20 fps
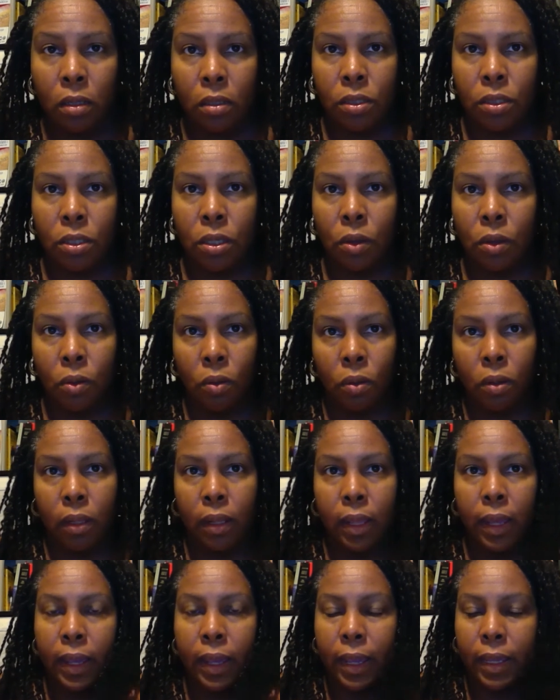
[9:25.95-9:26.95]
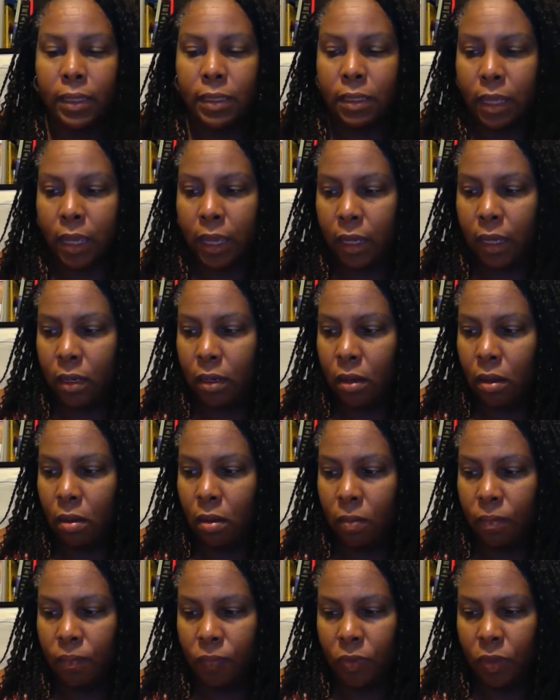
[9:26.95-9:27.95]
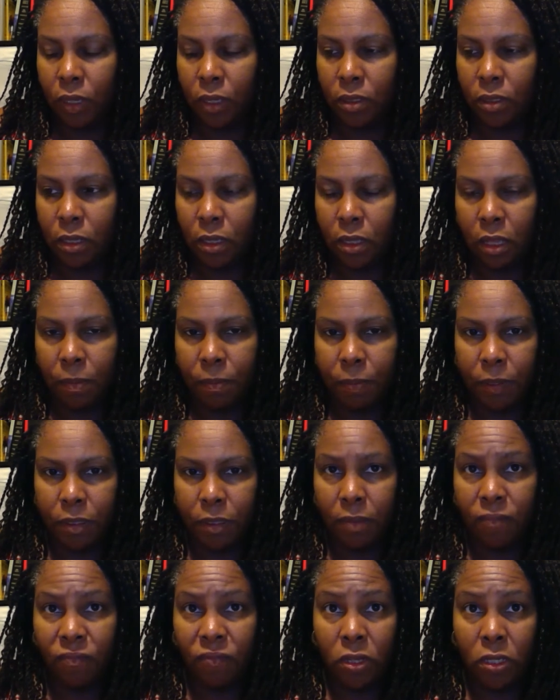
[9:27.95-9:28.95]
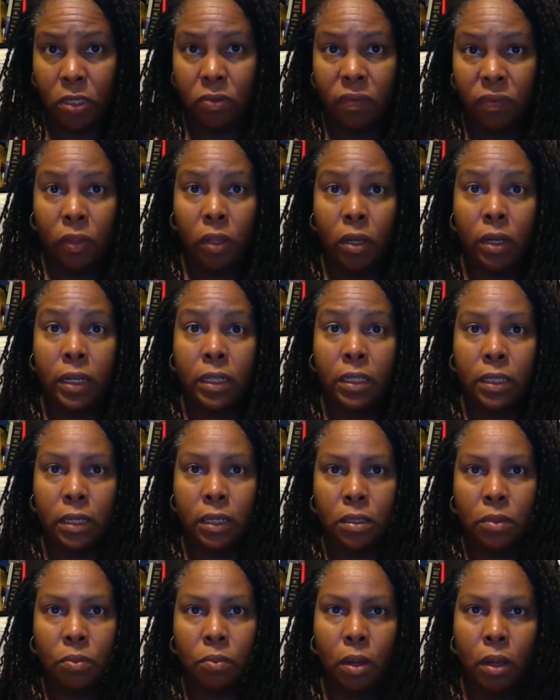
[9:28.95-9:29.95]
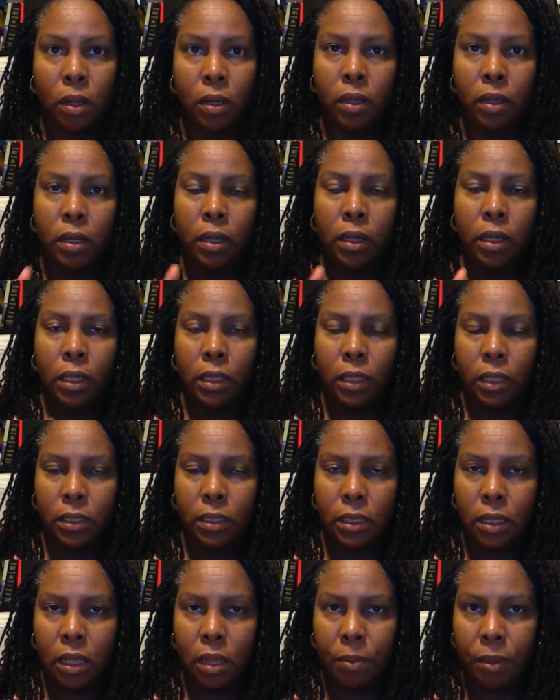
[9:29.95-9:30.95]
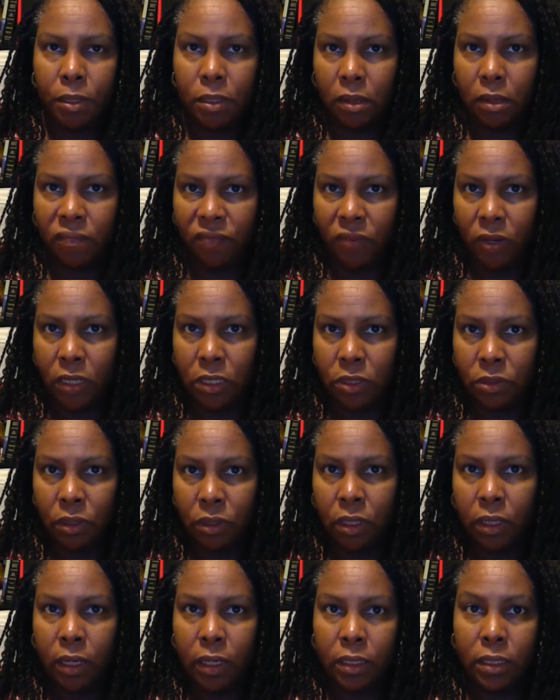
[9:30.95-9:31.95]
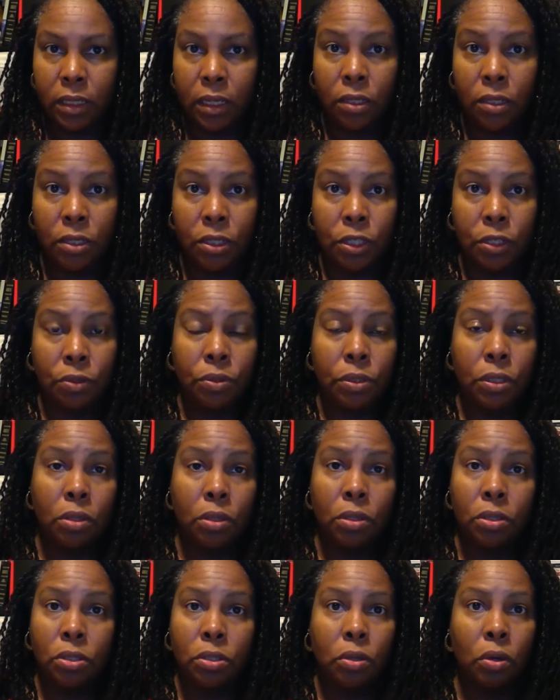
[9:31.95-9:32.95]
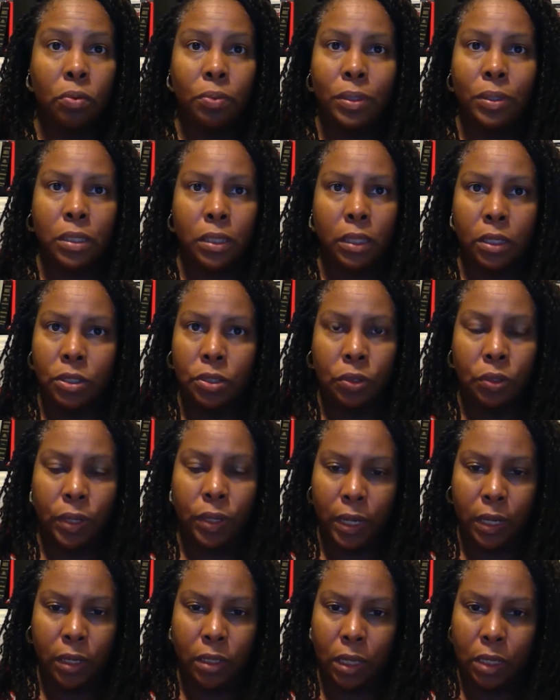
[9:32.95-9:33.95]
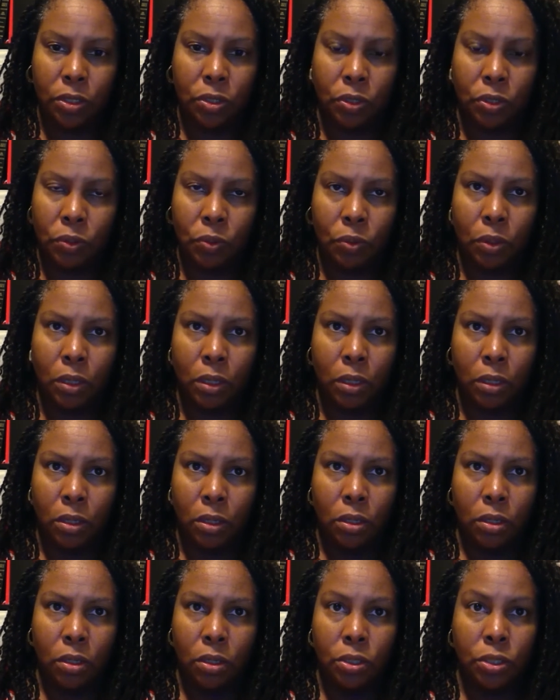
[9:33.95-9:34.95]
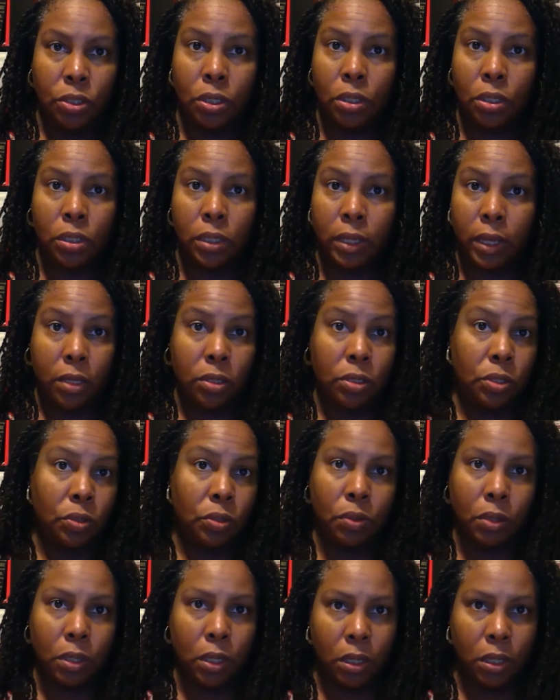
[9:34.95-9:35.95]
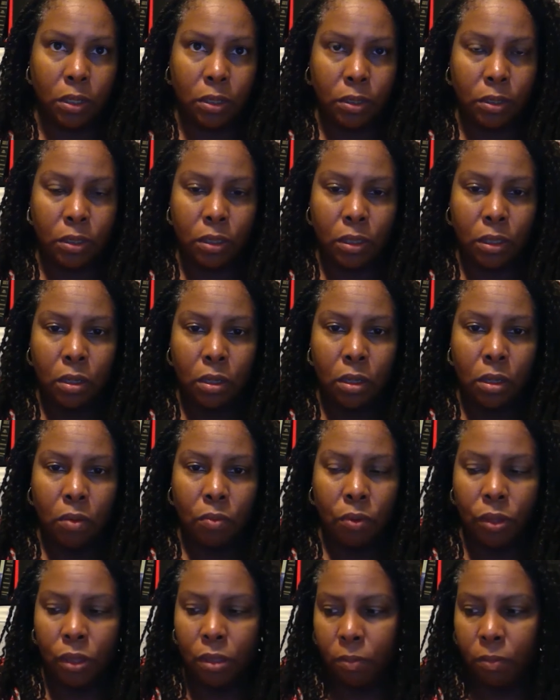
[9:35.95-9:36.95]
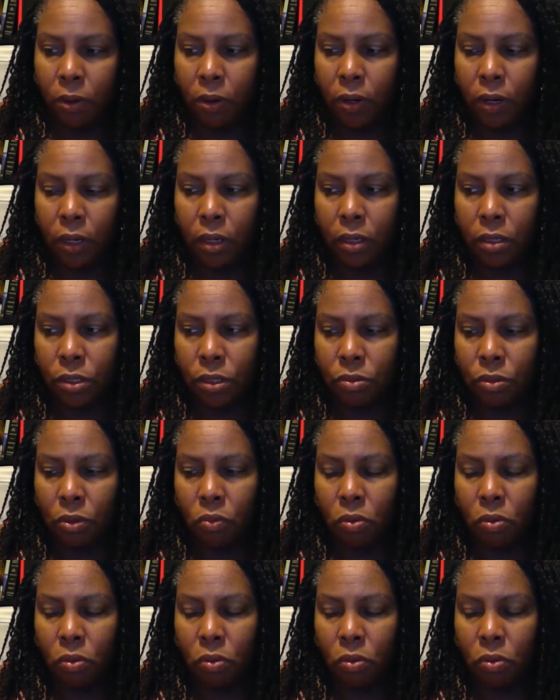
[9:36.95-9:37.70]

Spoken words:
So, like I said, there's a CLEP exam for History of the United States 1. There's a CLEP exam for History of the United States 2. So there's no reason that you shouldn't take 2 years with American history.